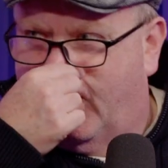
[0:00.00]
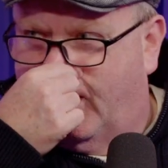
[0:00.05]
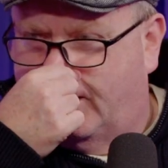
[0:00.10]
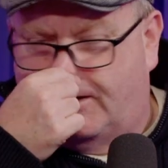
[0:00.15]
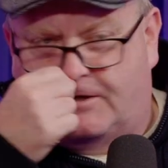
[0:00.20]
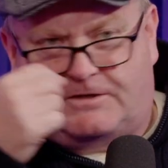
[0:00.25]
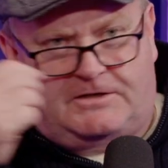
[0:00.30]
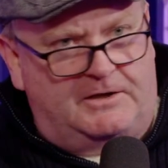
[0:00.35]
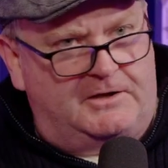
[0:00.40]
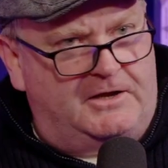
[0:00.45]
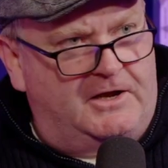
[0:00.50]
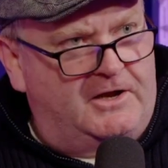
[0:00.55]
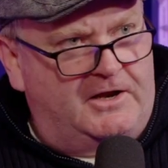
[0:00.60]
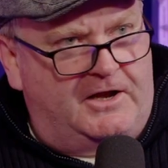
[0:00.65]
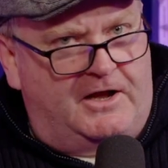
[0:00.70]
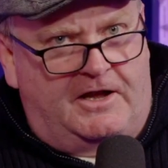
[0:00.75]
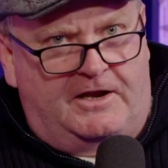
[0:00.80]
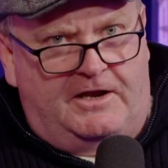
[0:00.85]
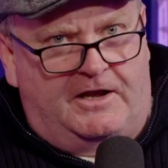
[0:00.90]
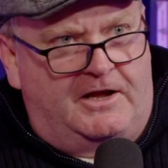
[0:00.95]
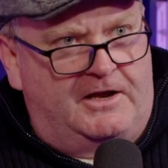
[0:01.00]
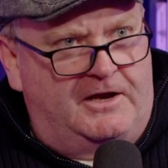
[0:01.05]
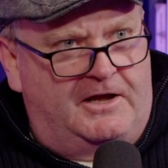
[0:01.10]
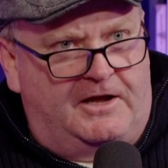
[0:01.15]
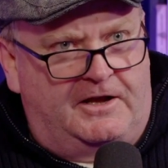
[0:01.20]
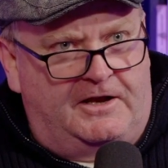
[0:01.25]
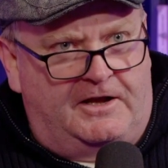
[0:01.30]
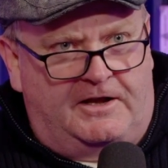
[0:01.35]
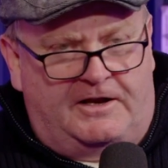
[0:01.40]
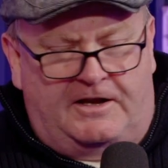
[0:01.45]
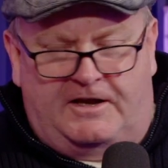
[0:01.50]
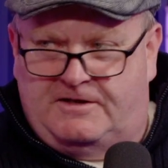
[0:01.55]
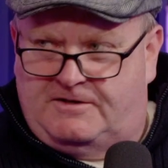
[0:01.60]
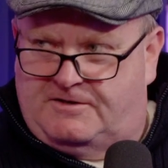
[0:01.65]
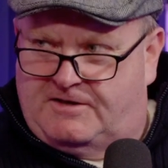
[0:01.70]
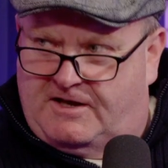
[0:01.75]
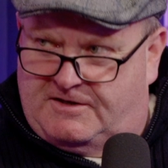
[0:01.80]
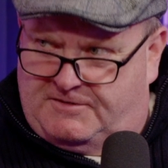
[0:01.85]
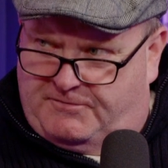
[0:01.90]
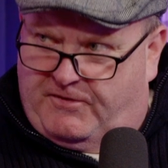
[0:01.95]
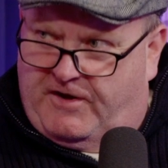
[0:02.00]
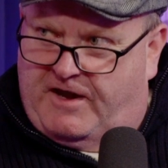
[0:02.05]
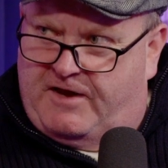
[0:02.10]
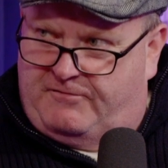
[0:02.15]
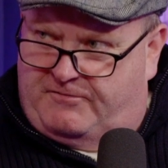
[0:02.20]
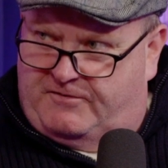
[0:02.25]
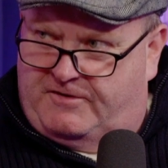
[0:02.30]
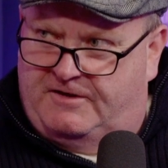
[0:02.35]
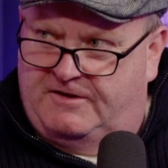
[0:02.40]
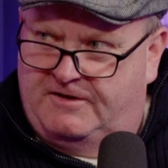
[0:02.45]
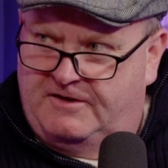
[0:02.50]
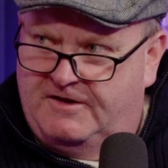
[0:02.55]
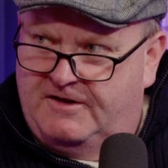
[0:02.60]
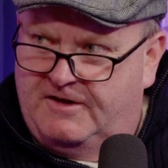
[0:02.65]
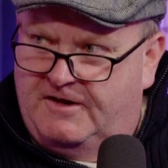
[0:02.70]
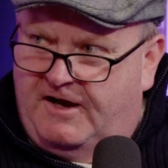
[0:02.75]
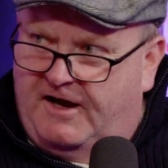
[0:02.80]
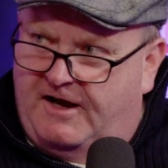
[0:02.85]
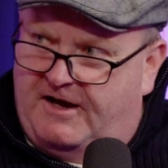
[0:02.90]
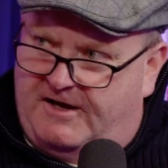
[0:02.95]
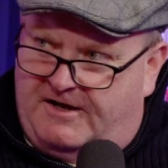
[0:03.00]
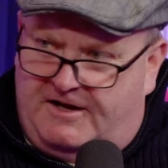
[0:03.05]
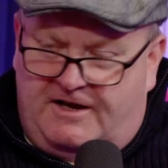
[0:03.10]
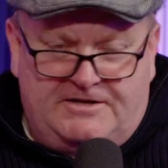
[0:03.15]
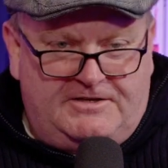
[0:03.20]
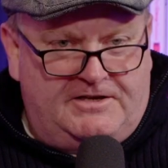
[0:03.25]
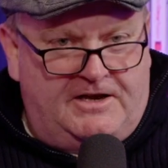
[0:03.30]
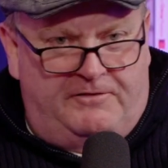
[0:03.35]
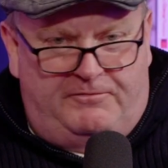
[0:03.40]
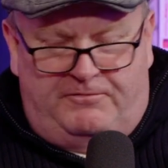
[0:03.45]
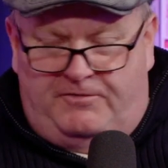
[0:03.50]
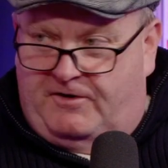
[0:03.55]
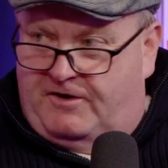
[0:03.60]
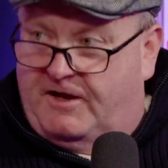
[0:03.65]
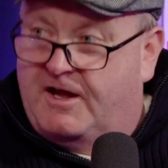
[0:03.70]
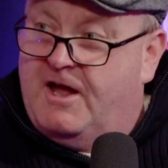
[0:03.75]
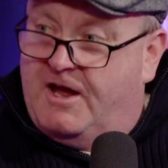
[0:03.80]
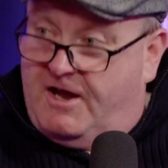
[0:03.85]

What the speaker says: You see, no, that's theft. That's a fuck.